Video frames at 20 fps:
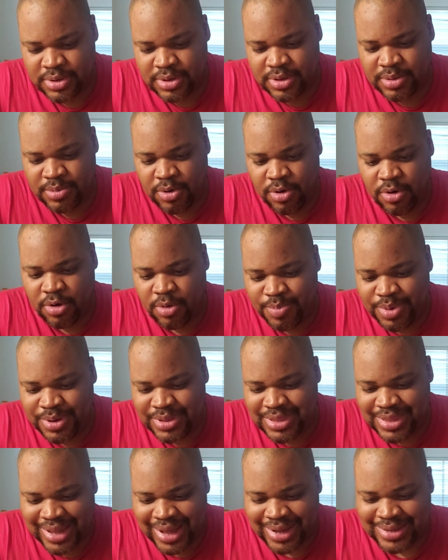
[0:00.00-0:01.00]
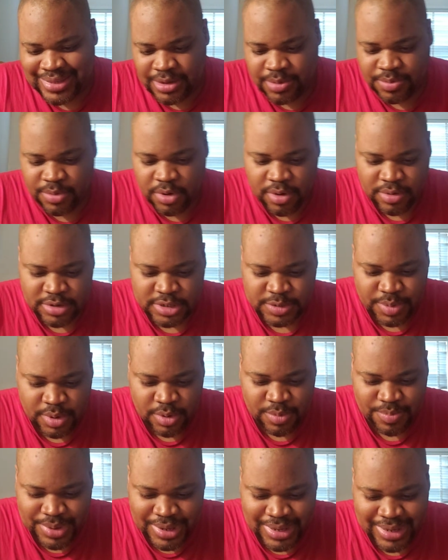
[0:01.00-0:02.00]
all but locked up Orange Bowl
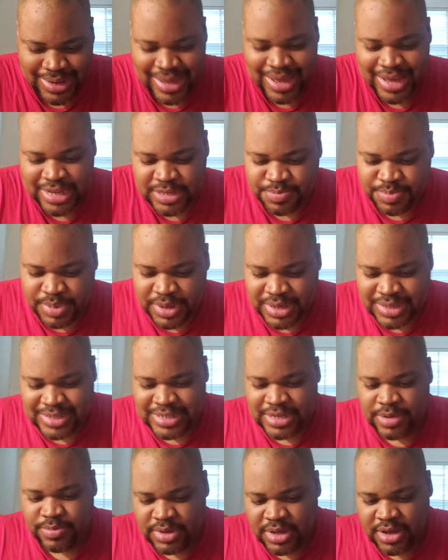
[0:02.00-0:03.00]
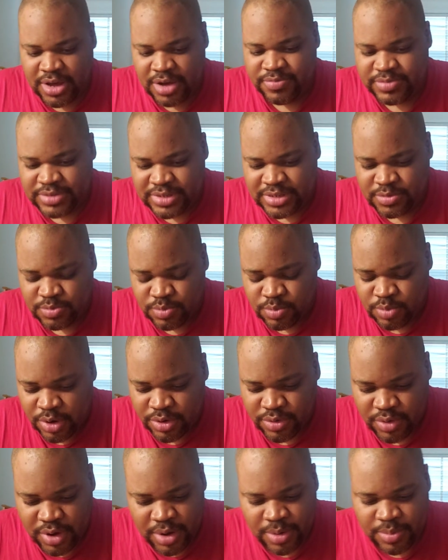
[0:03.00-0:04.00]
bid as Big 7 Conference's
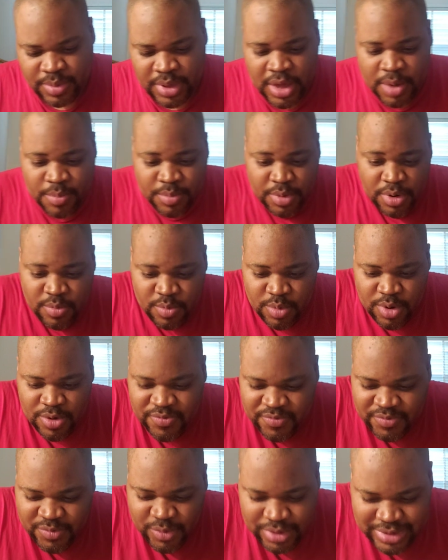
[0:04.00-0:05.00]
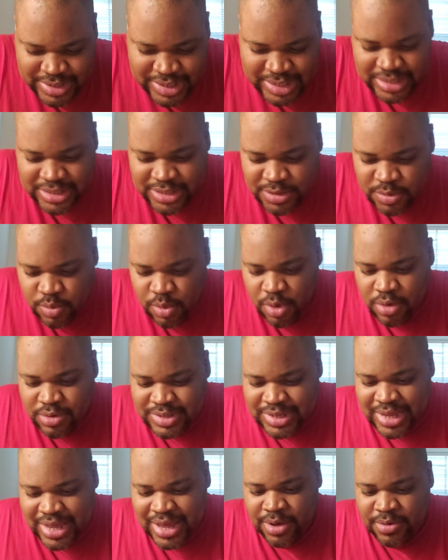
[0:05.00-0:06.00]
runner-up, but were fortunate to waltz
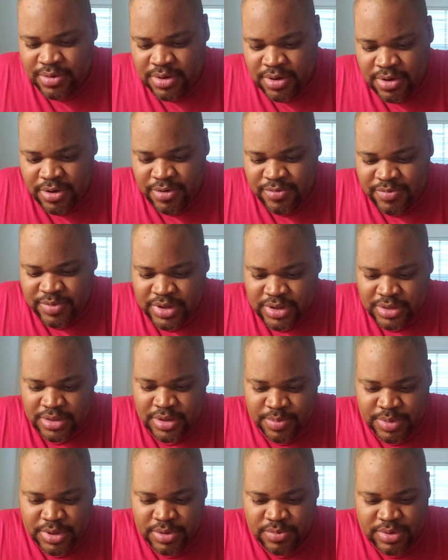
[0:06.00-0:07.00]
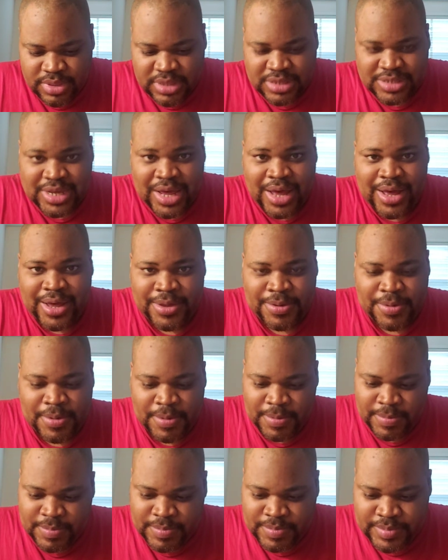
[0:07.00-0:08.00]
out of Columbia with tie.
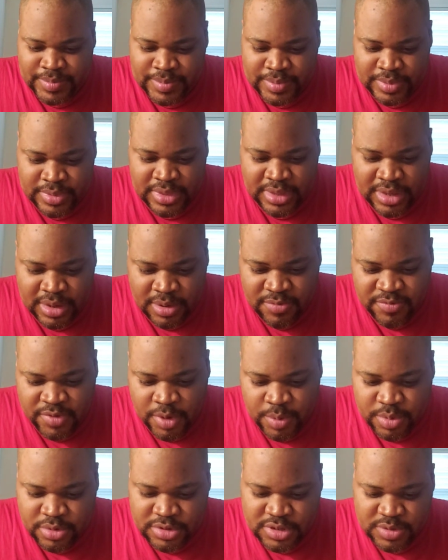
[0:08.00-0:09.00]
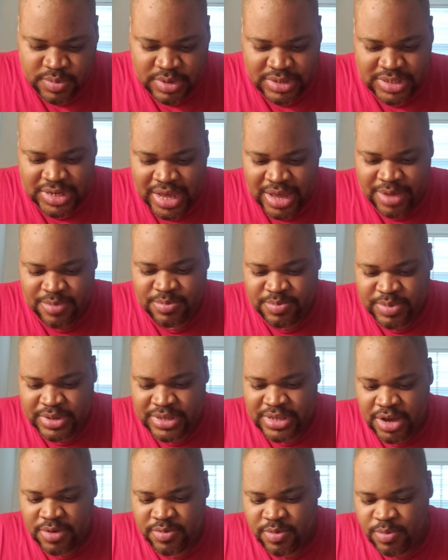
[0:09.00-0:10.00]
Fumbles, which had
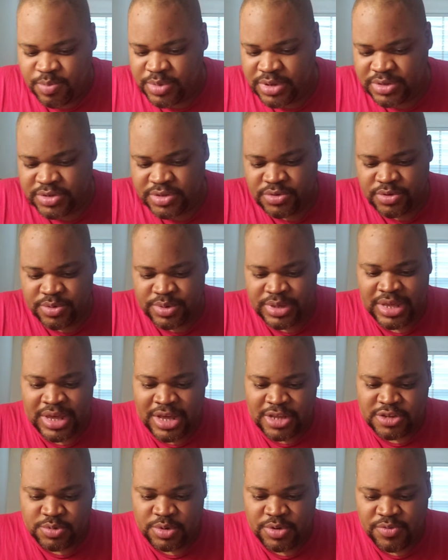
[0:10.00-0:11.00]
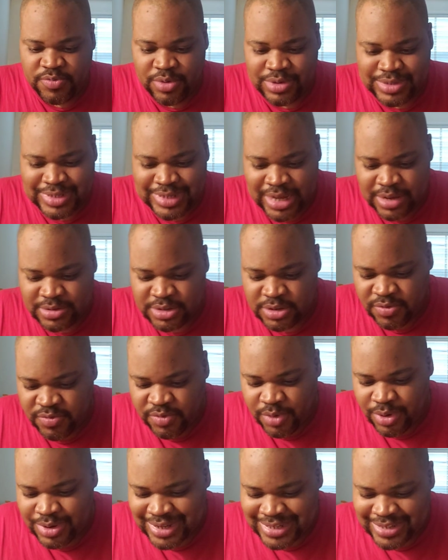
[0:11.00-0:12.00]
bedeviled Missouri 24 times so far
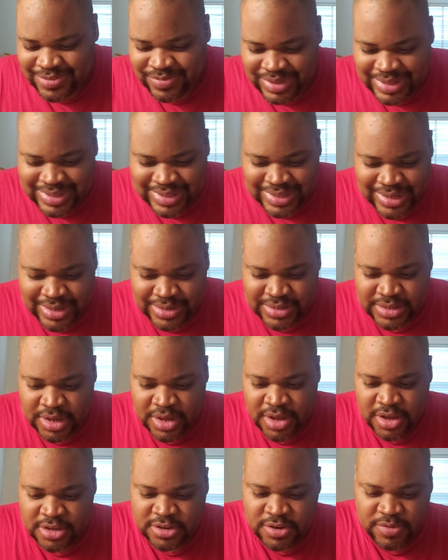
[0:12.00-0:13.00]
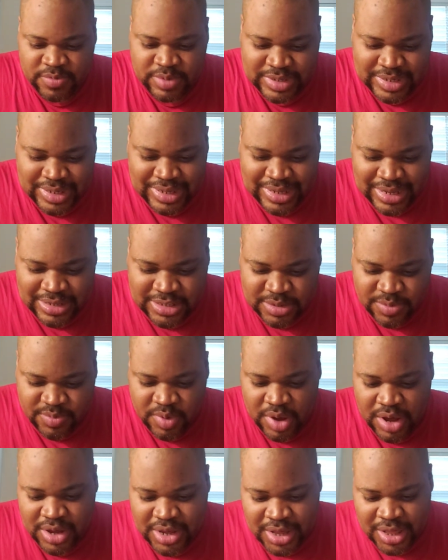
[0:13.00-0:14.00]
in 1956, surfaced again to
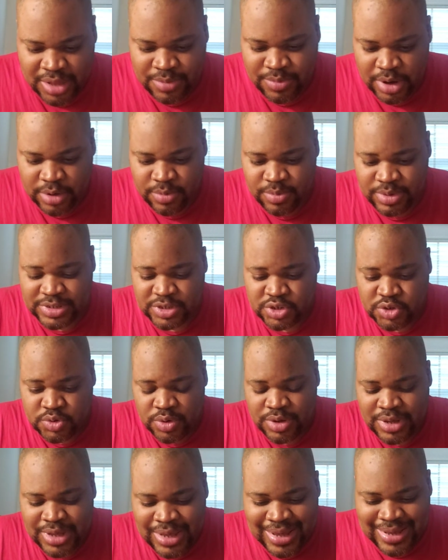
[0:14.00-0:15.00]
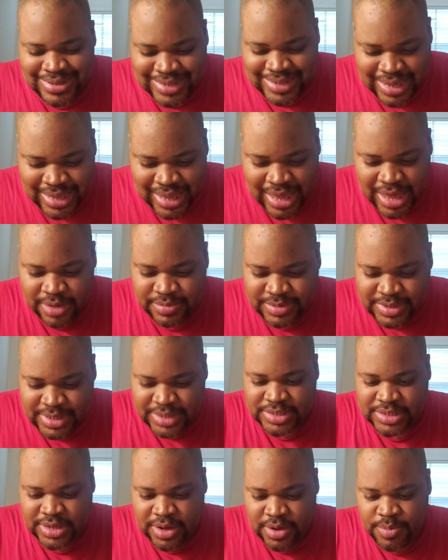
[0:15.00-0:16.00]
provide Colorado with short second-half
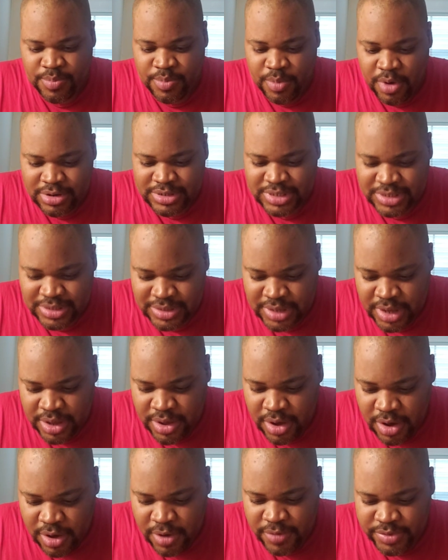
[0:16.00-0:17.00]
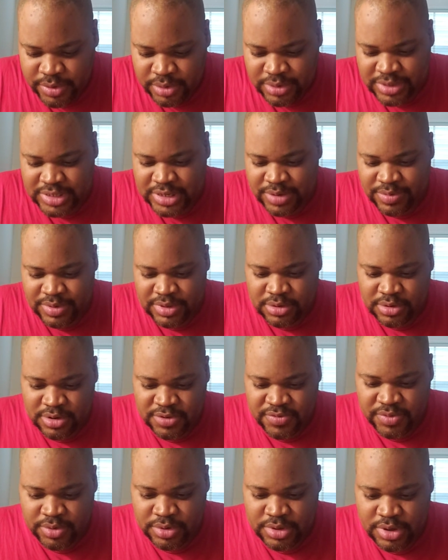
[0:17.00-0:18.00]
touchdown marches of
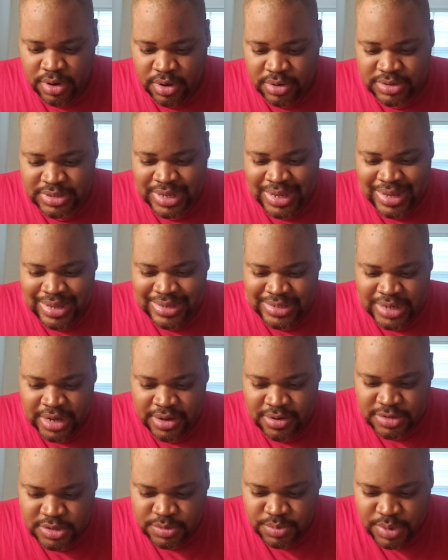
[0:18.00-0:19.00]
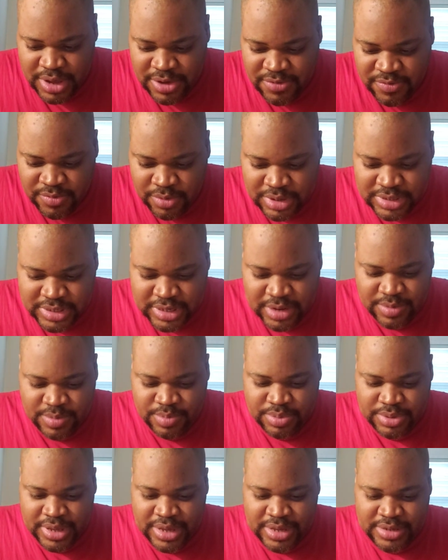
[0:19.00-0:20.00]
37-34 yards. Tigers ran 47
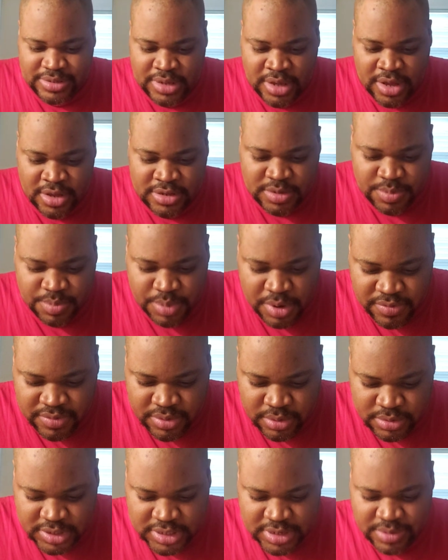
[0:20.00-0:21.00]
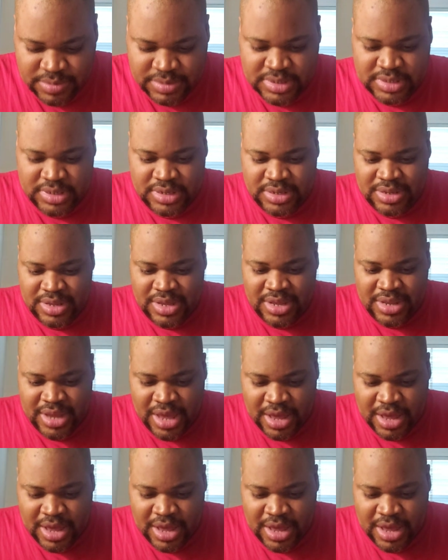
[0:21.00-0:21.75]
plays to Buffalo's 17 in